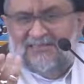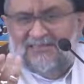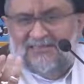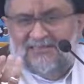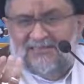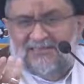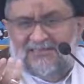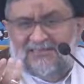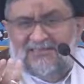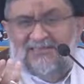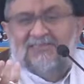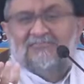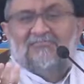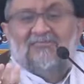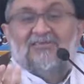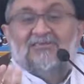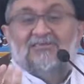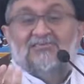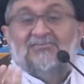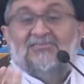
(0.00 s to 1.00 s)
this
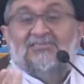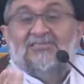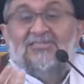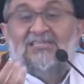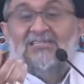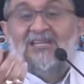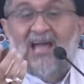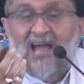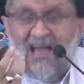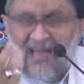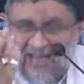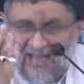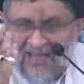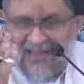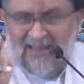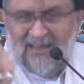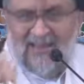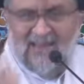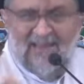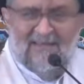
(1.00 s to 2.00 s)
wants to
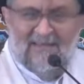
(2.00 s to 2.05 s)
deny